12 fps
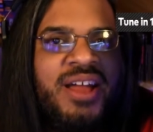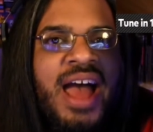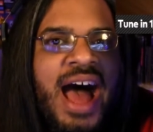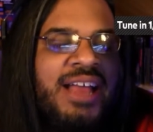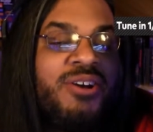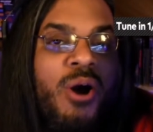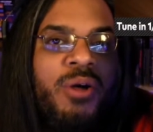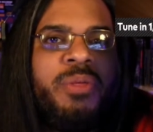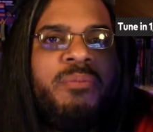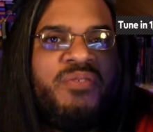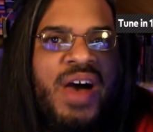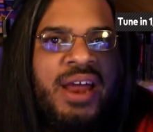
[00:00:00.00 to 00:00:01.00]
I call
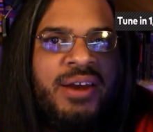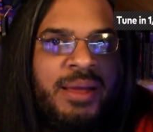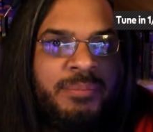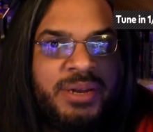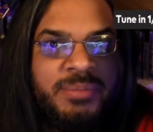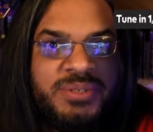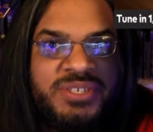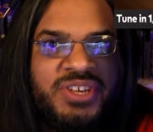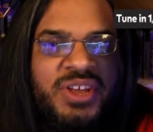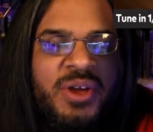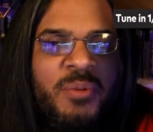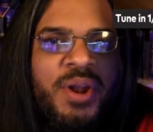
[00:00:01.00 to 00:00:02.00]
them Fire Emblems.
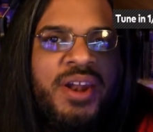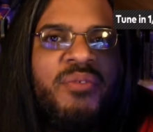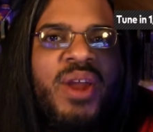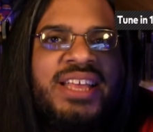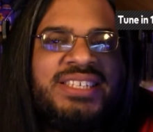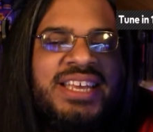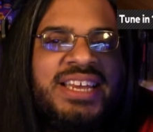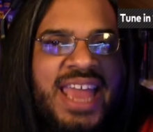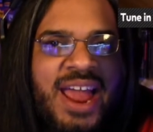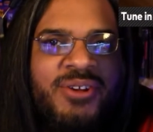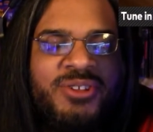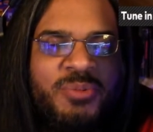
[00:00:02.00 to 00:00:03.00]
Whenever I see a
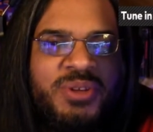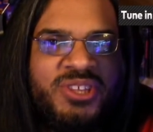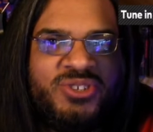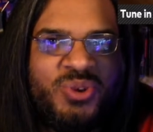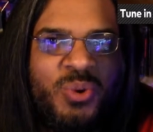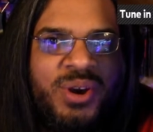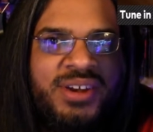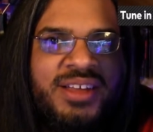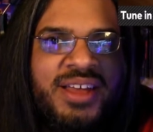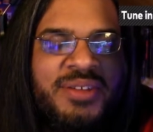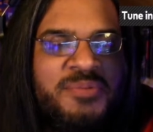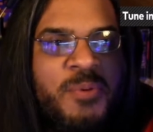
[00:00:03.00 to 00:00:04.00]
character with a sword,
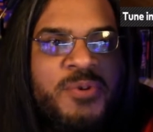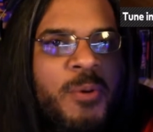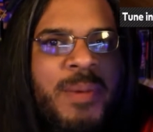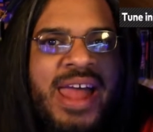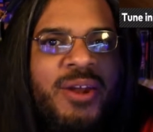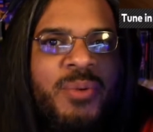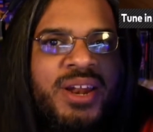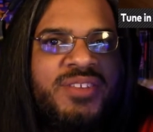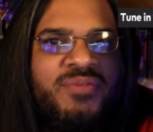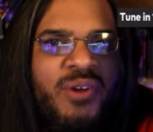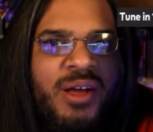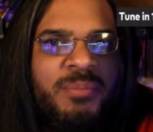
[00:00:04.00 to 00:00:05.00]
no matter what it's
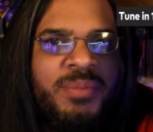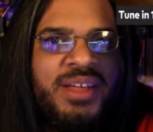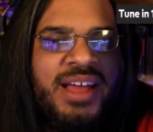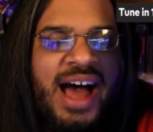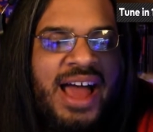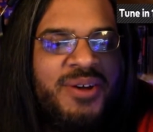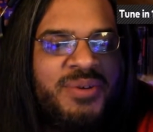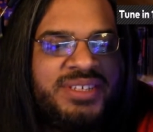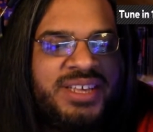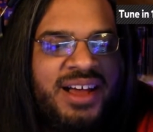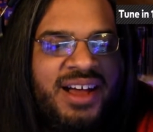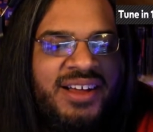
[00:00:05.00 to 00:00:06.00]
from, I always
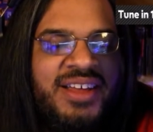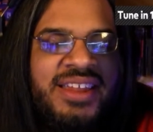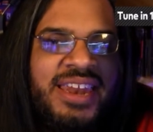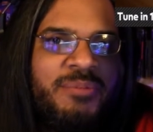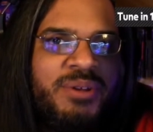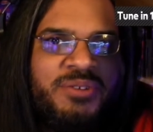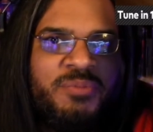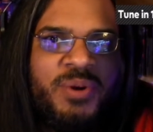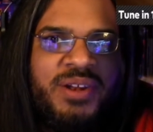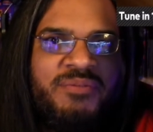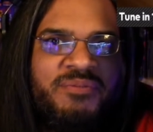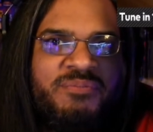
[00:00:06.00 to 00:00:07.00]
say, like
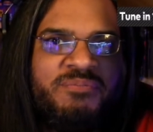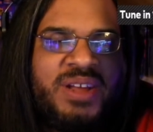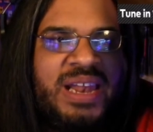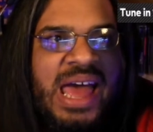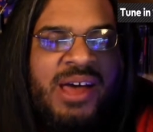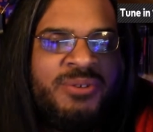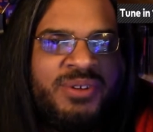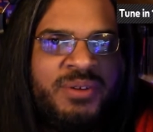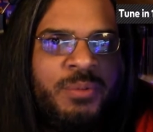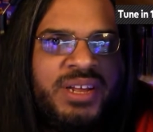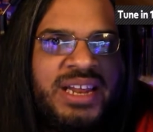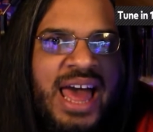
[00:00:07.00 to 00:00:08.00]
when
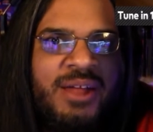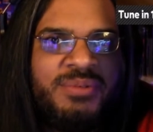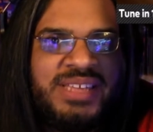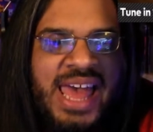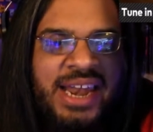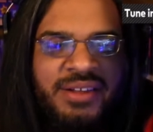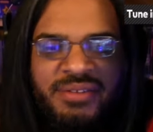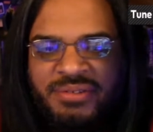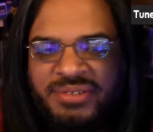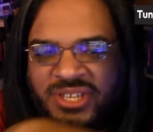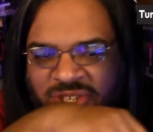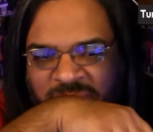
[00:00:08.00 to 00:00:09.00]
Cloud was at it.
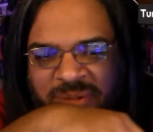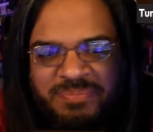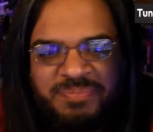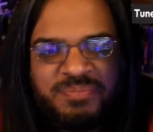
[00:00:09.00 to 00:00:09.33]
Excuse me.